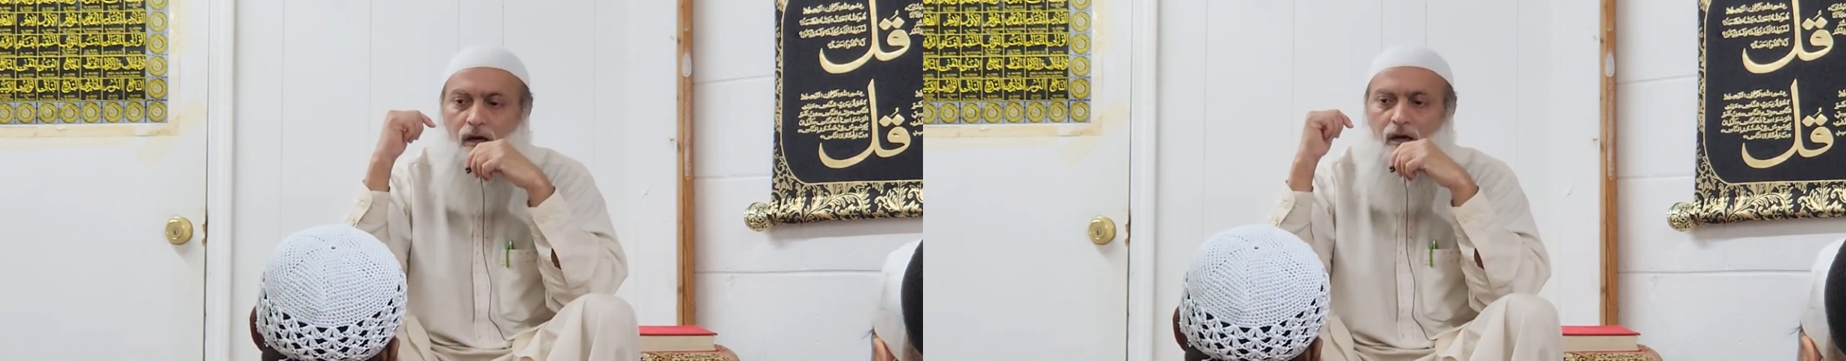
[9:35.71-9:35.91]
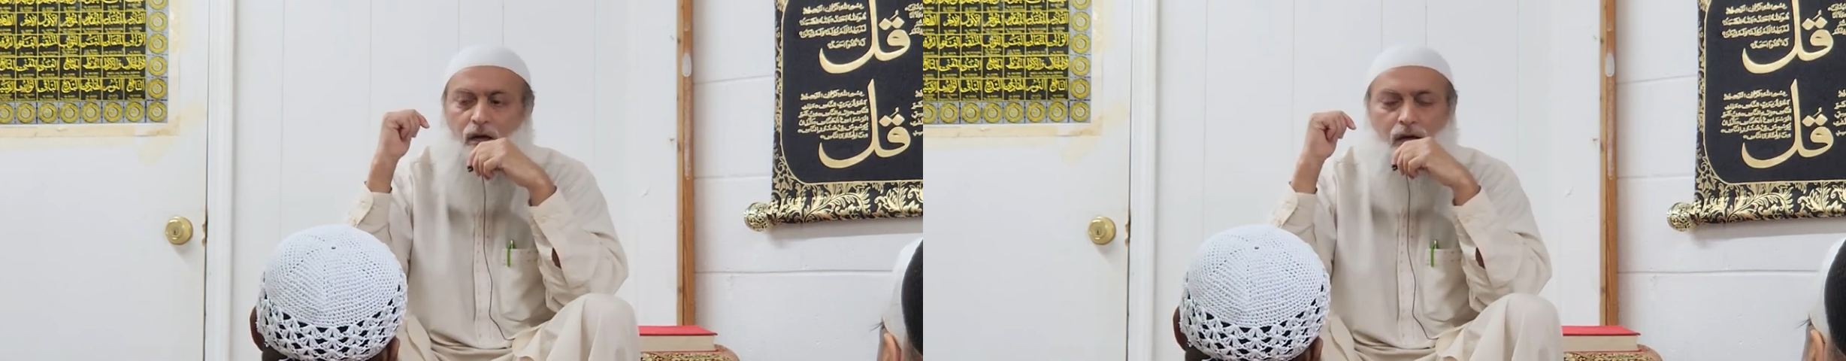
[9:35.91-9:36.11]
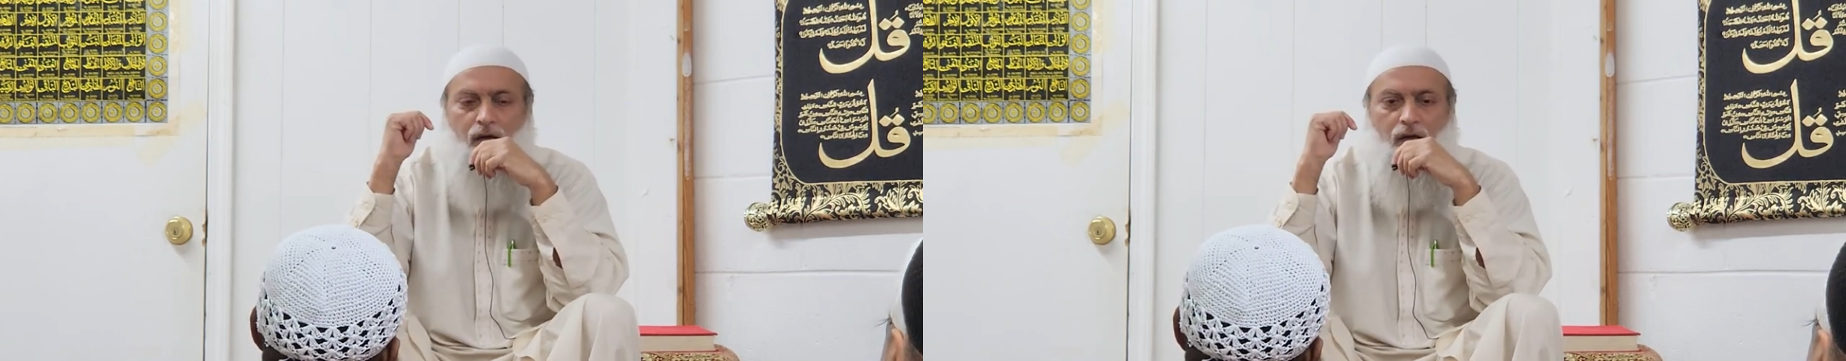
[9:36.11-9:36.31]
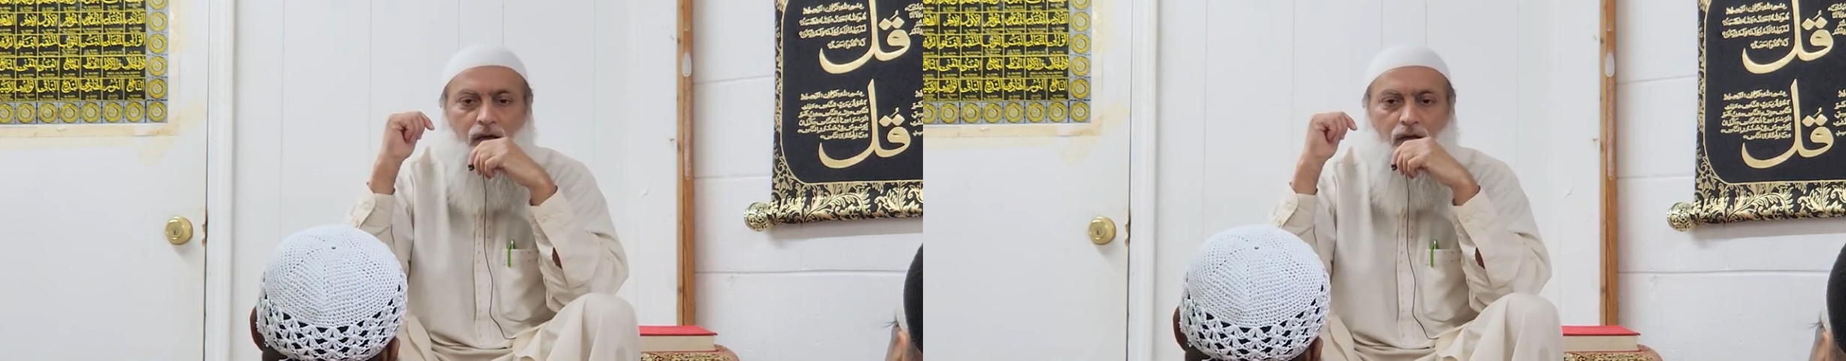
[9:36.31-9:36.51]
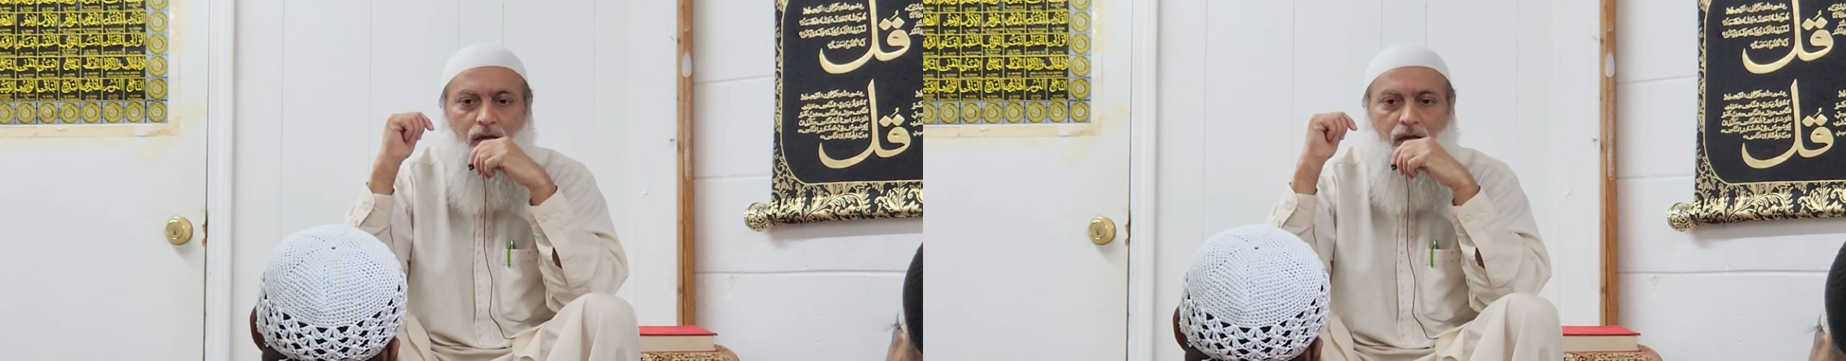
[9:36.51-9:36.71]

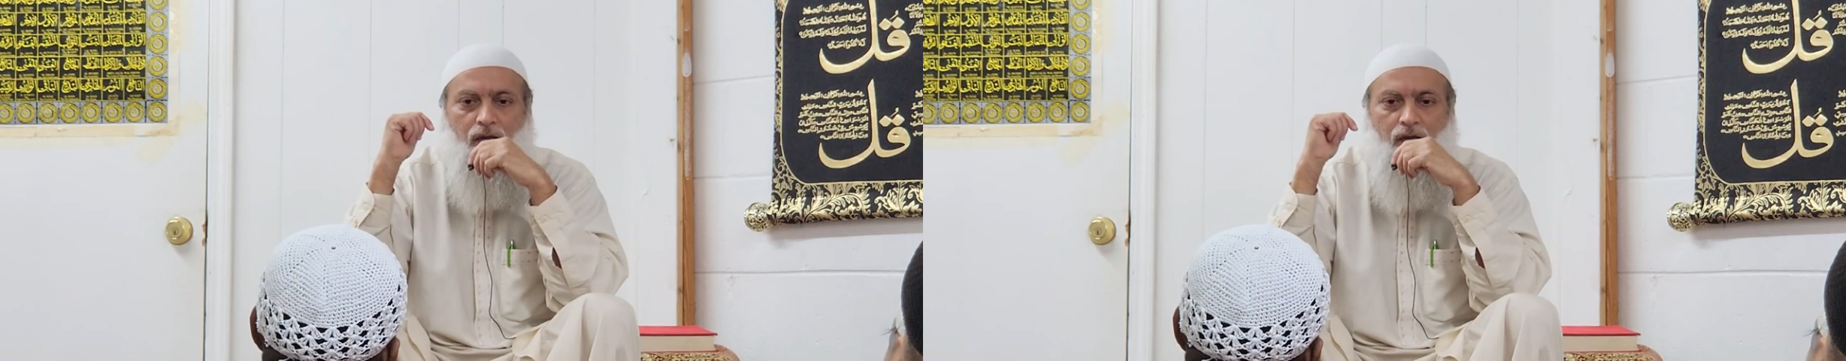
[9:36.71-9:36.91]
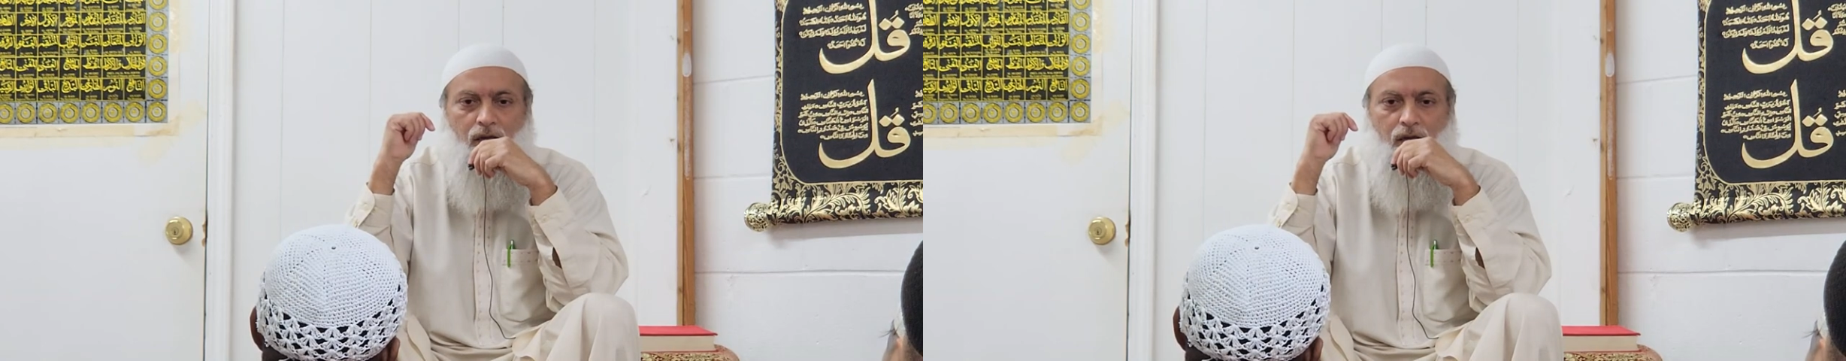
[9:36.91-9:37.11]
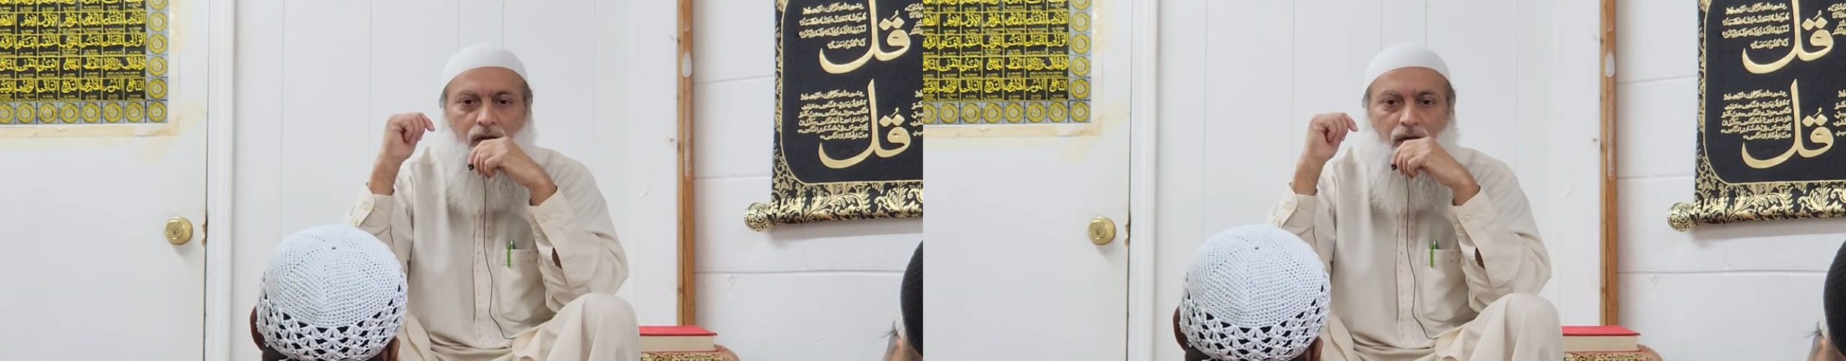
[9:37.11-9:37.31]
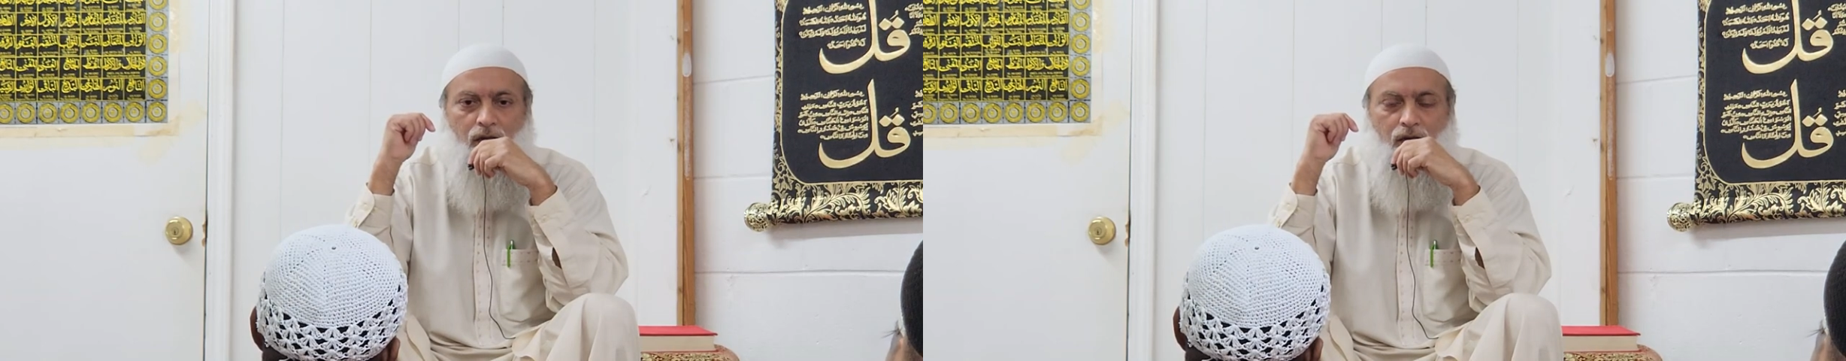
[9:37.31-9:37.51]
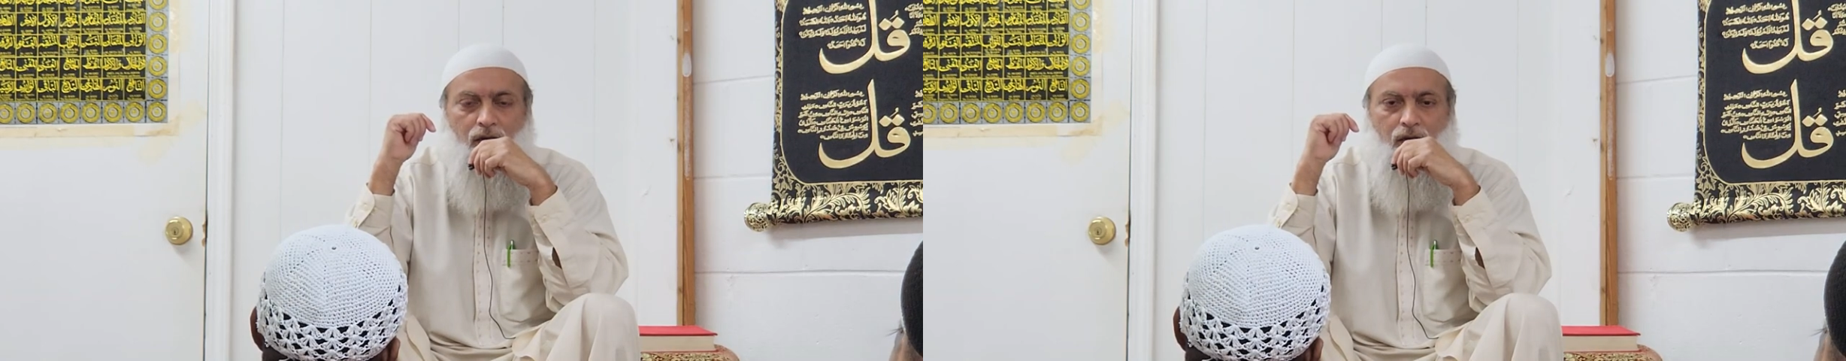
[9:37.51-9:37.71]
Nothing is said.